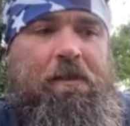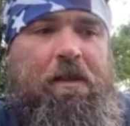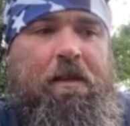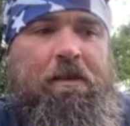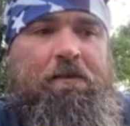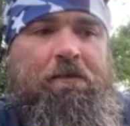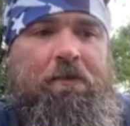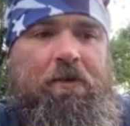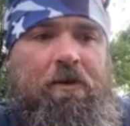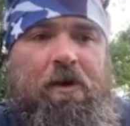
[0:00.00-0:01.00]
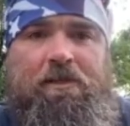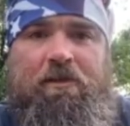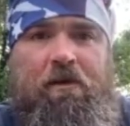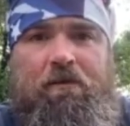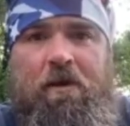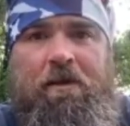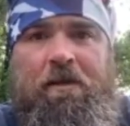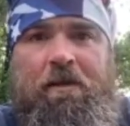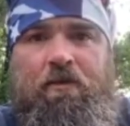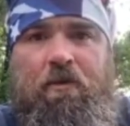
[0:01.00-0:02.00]
then I started
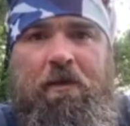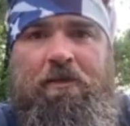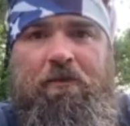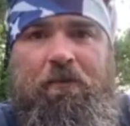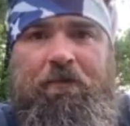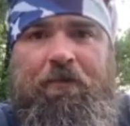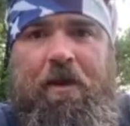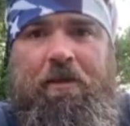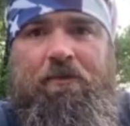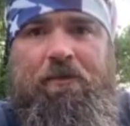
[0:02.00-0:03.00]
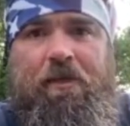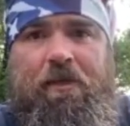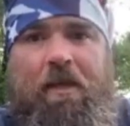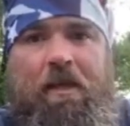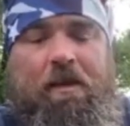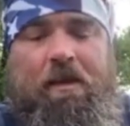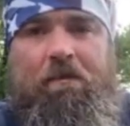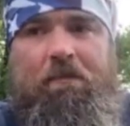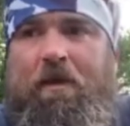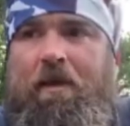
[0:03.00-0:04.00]
running into a bunch of river angels again, and I'm
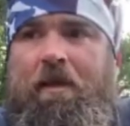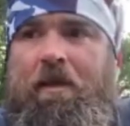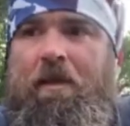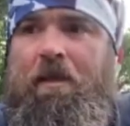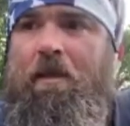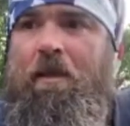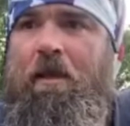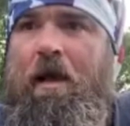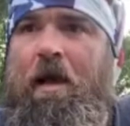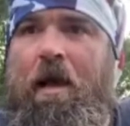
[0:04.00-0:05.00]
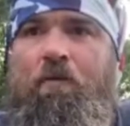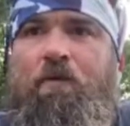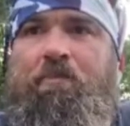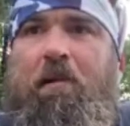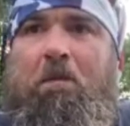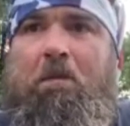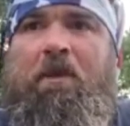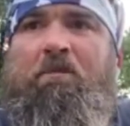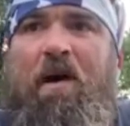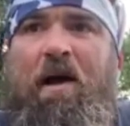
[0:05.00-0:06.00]
like, I was
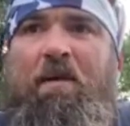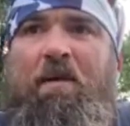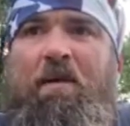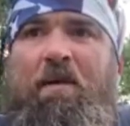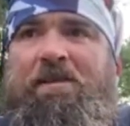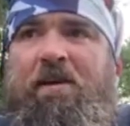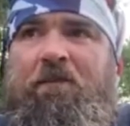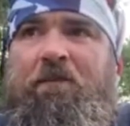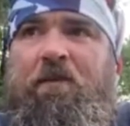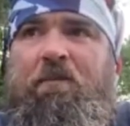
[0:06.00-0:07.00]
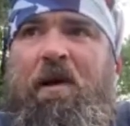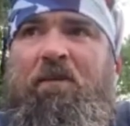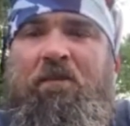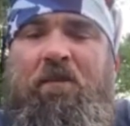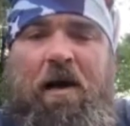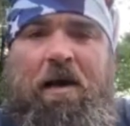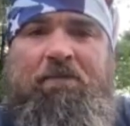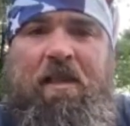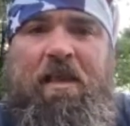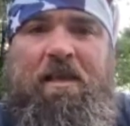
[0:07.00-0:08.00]
probably by myself for about
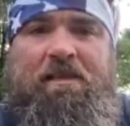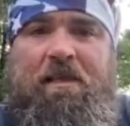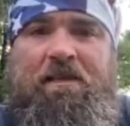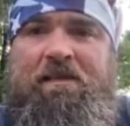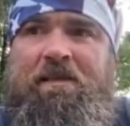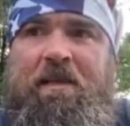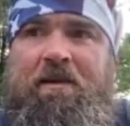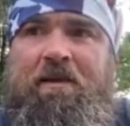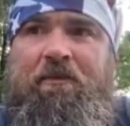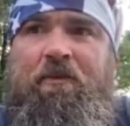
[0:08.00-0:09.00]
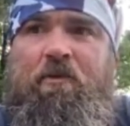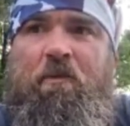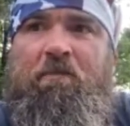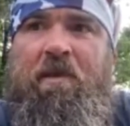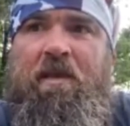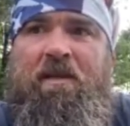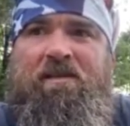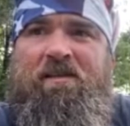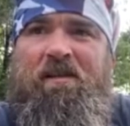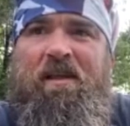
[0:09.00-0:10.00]
5 days. I didn't see another human being. I
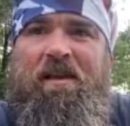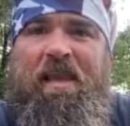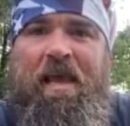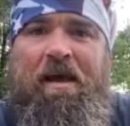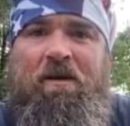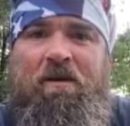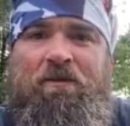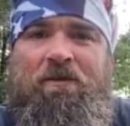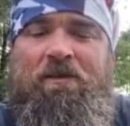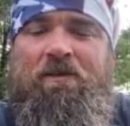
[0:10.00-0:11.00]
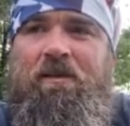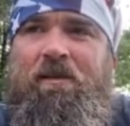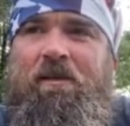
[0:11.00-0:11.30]
saw a lot of cows